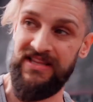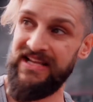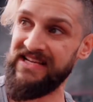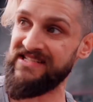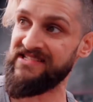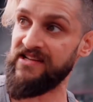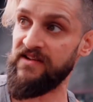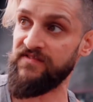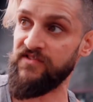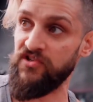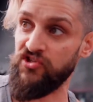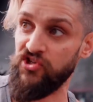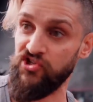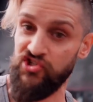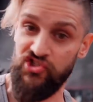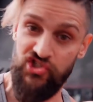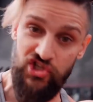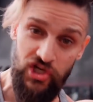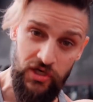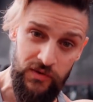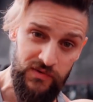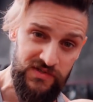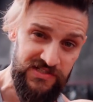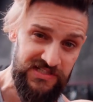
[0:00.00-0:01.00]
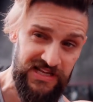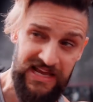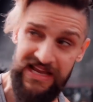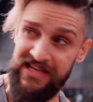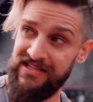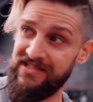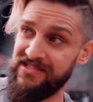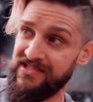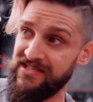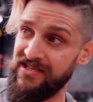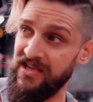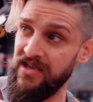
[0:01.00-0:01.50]
And that's after just two
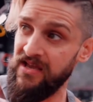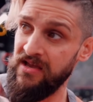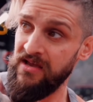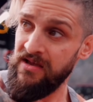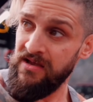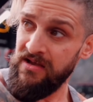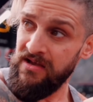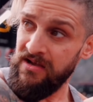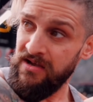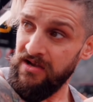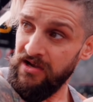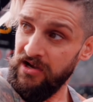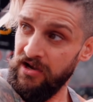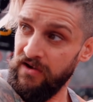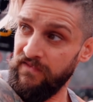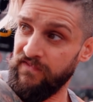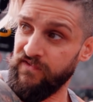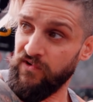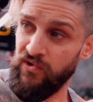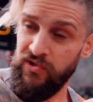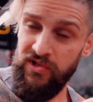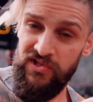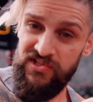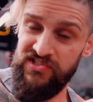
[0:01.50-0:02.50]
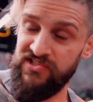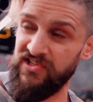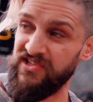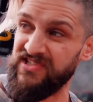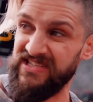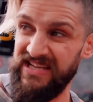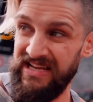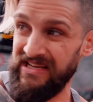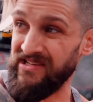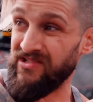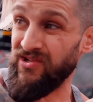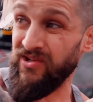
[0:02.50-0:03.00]
sets of cluster
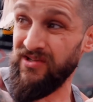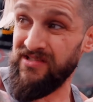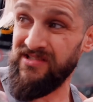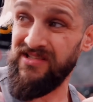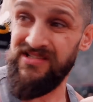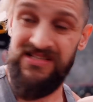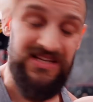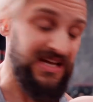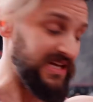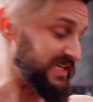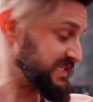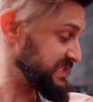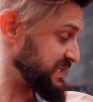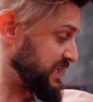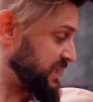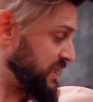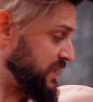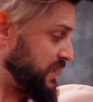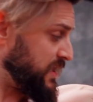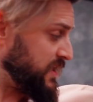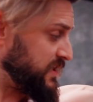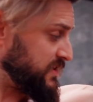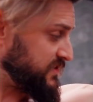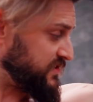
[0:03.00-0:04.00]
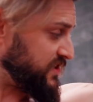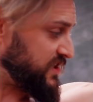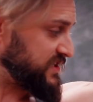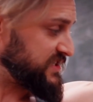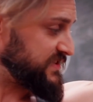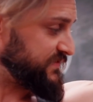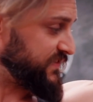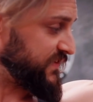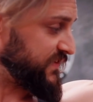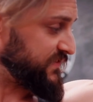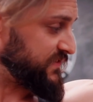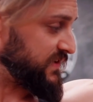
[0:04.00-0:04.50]
sets, cluster sets.
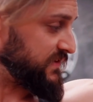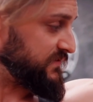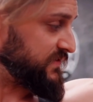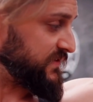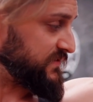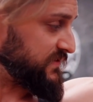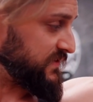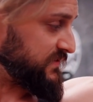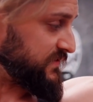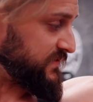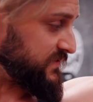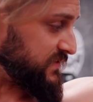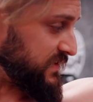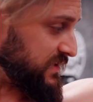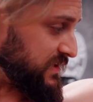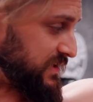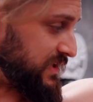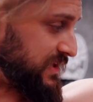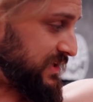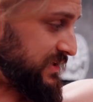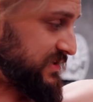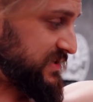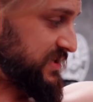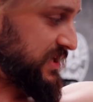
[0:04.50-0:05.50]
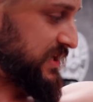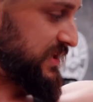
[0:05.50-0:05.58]
30, 15, 15, 15, and it's